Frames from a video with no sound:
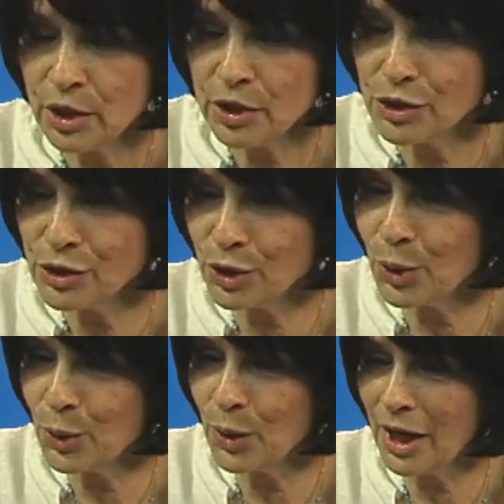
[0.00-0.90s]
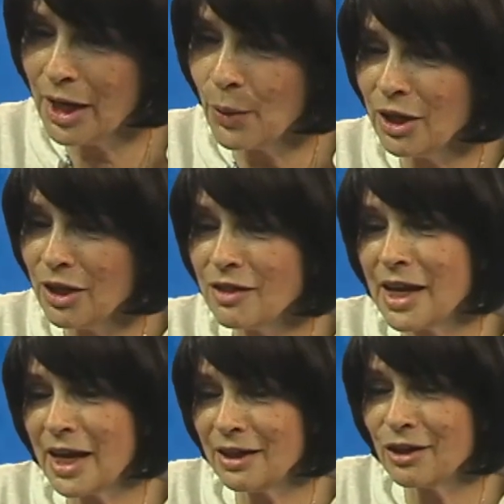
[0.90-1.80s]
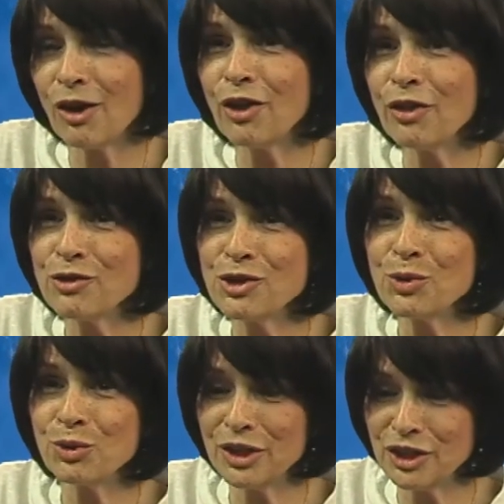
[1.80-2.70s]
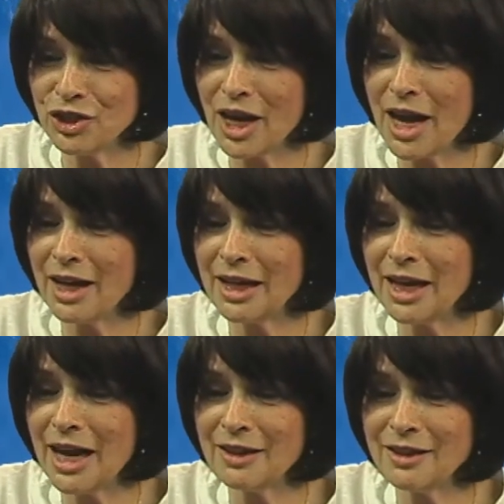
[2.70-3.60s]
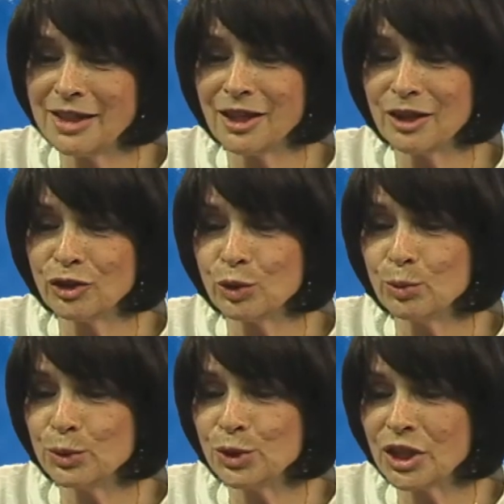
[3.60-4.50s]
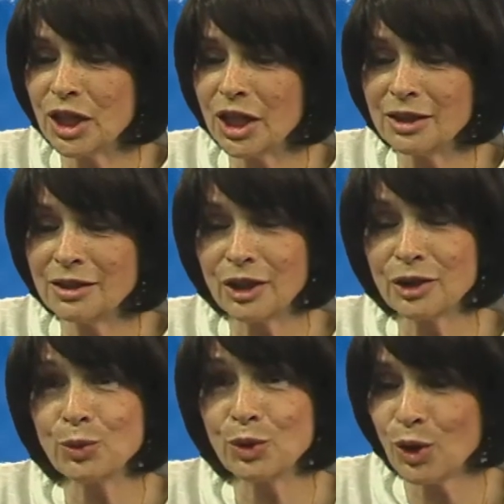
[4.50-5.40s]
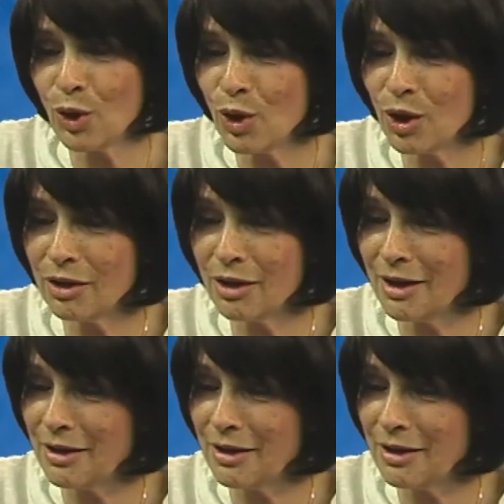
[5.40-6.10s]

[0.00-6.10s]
So, and I want to thank all those who are in the chat Kathy, Dr. Kubushan, Dr. Wakar,